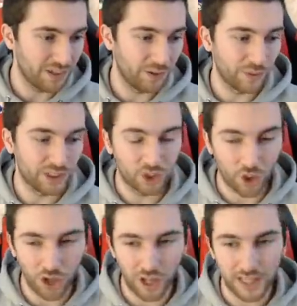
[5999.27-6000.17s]
which is
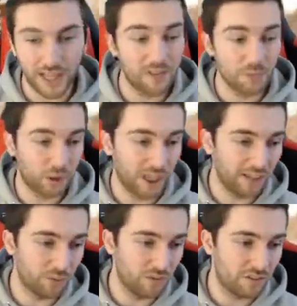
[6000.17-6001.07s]
uh, Dave DeBusschere,
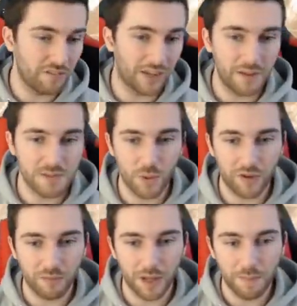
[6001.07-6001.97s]
because we're seven games away
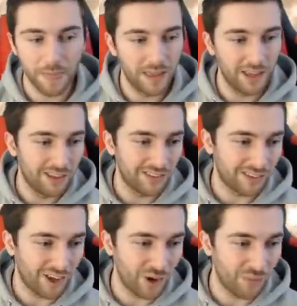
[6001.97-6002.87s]
from him.
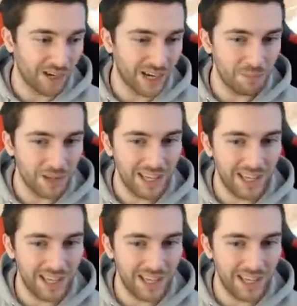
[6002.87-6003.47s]
So we're going to be